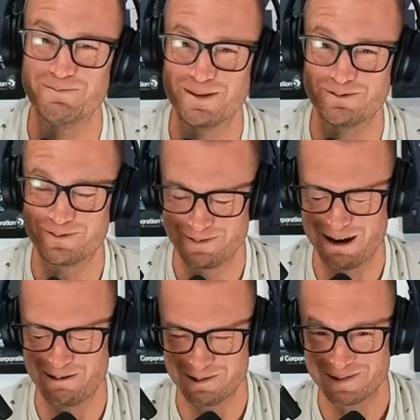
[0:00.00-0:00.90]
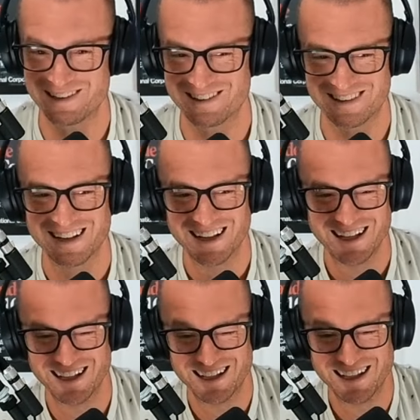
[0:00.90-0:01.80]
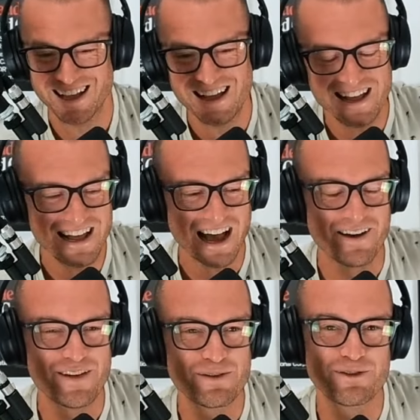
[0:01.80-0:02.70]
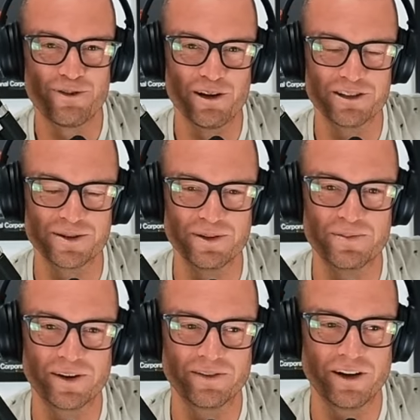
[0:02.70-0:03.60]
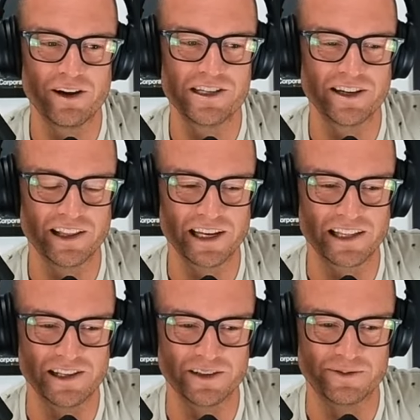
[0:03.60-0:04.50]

be very weird. I've never followed somebody, but I've always thought like in these